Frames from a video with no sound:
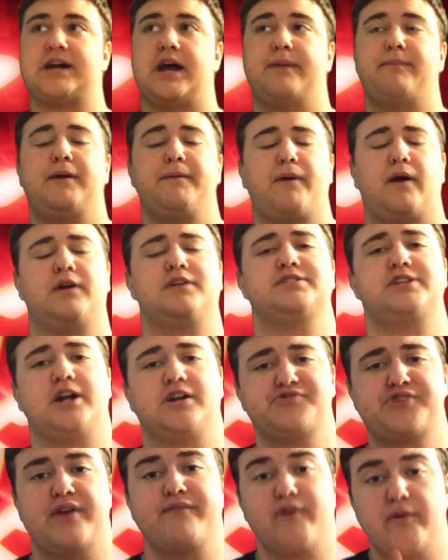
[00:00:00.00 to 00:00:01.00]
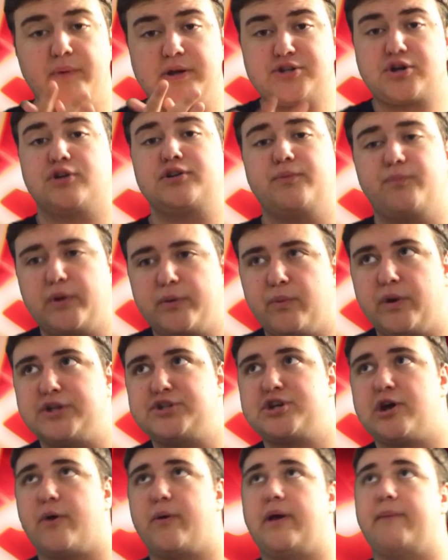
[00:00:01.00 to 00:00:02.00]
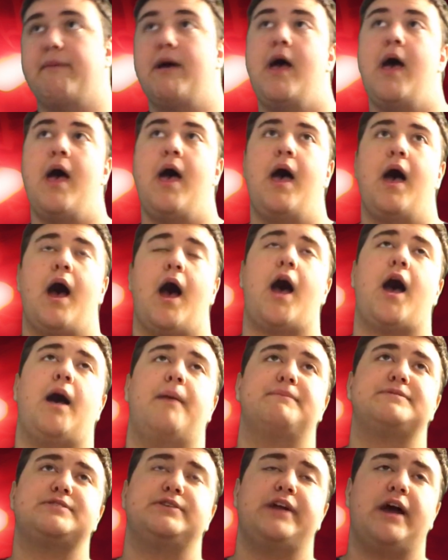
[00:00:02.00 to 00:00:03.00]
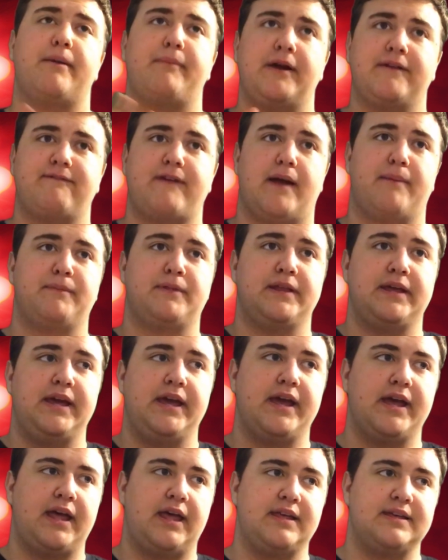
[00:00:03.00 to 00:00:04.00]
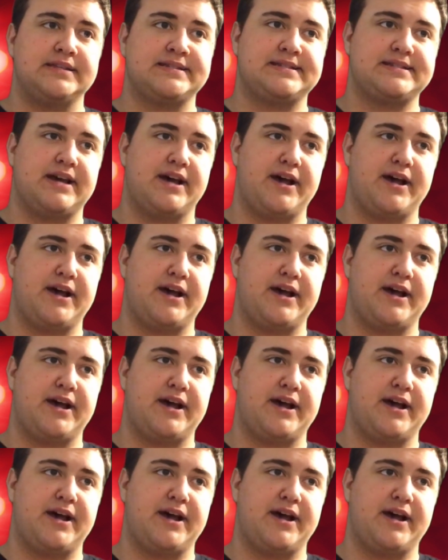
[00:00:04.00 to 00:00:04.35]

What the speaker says: time he parks in our driveway, we told him we would tow him. So now my family is,